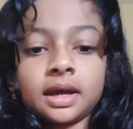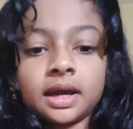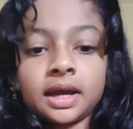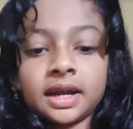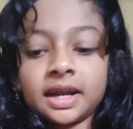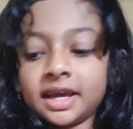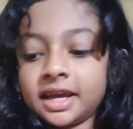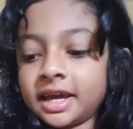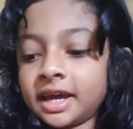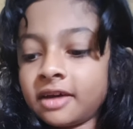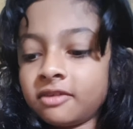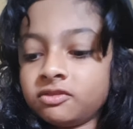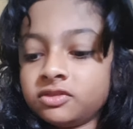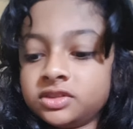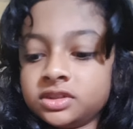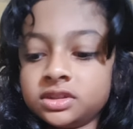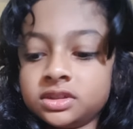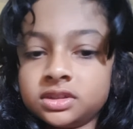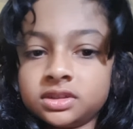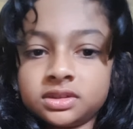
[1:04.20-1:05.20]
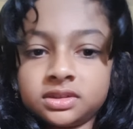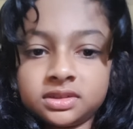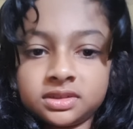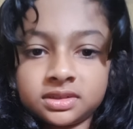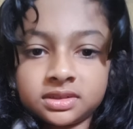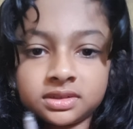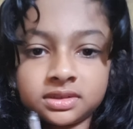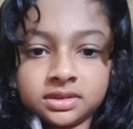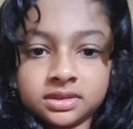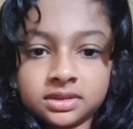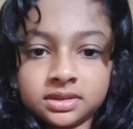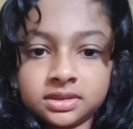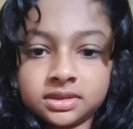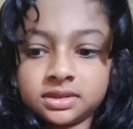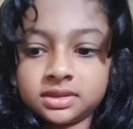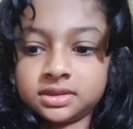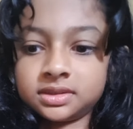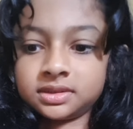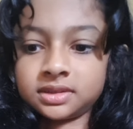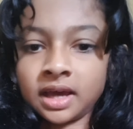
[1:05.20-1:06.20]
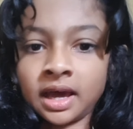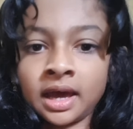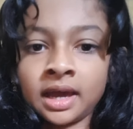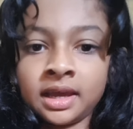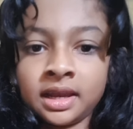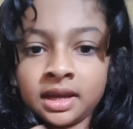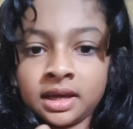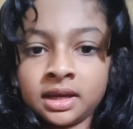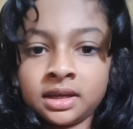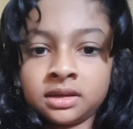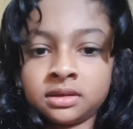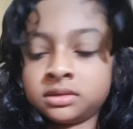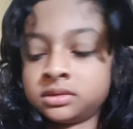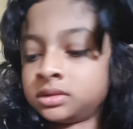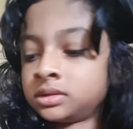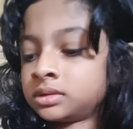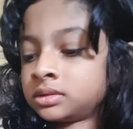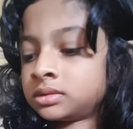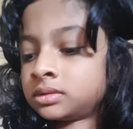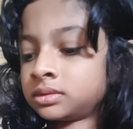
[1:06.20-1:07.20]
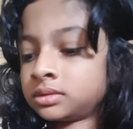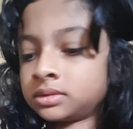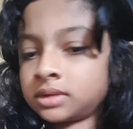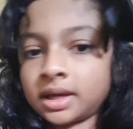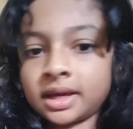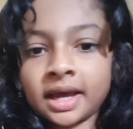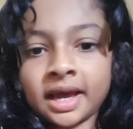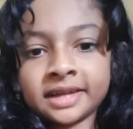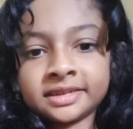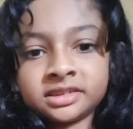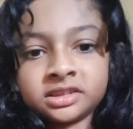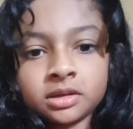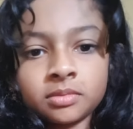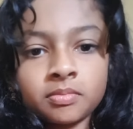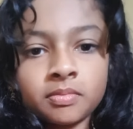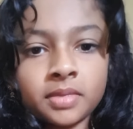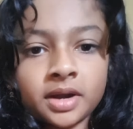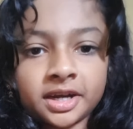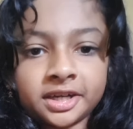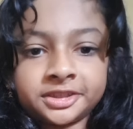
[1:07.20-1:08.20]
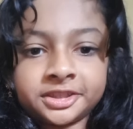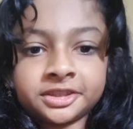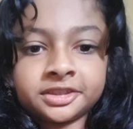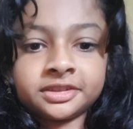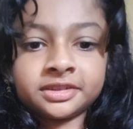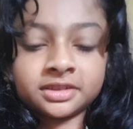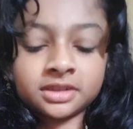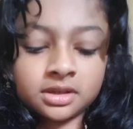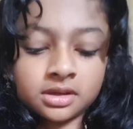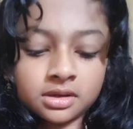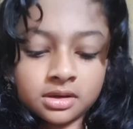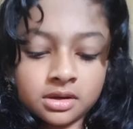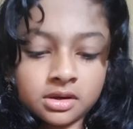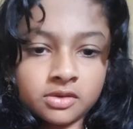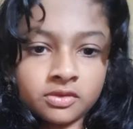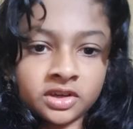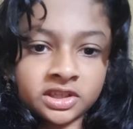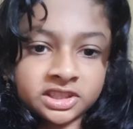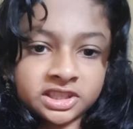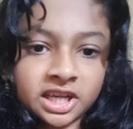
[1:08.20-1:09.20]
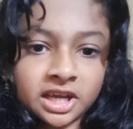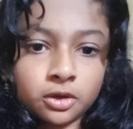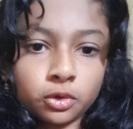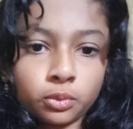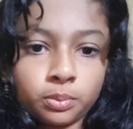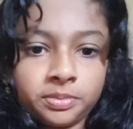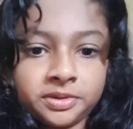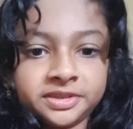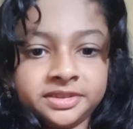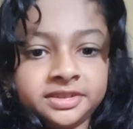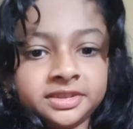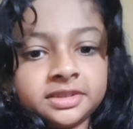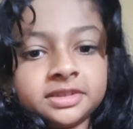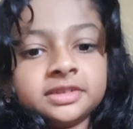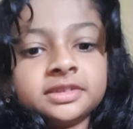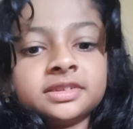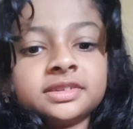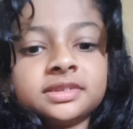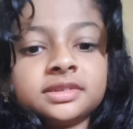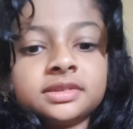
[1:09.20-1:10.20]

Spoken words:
And I have this eyeliner and some brushes. First I open this.